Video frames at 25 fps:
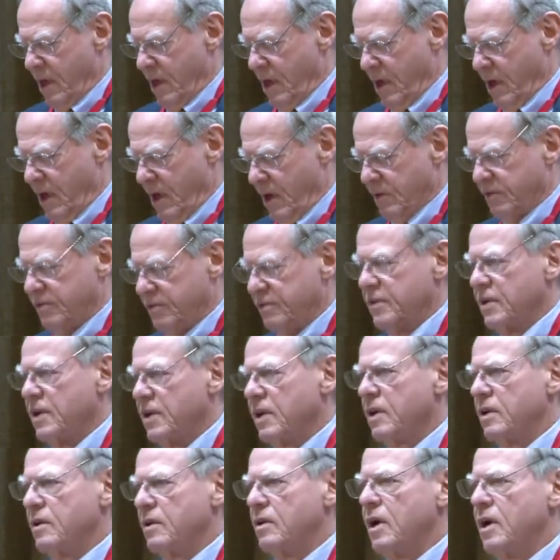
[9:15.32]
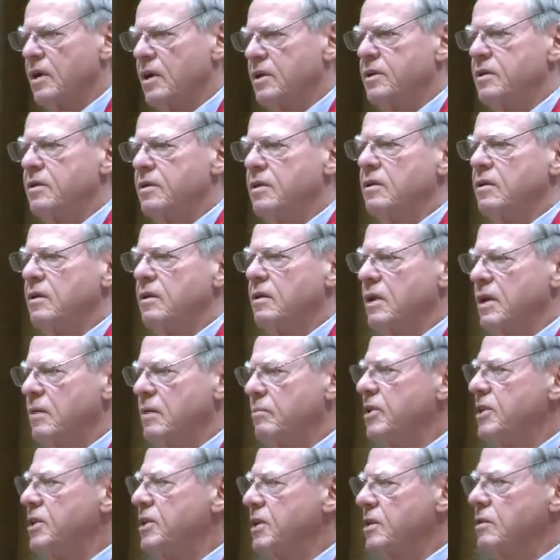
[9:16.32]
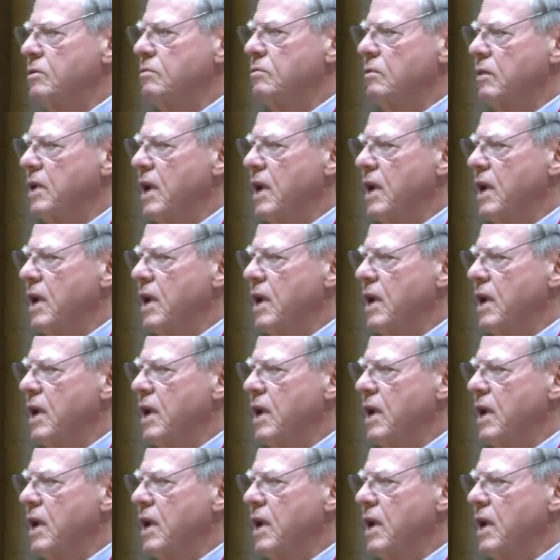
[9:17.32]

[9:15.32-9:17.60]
is not limited to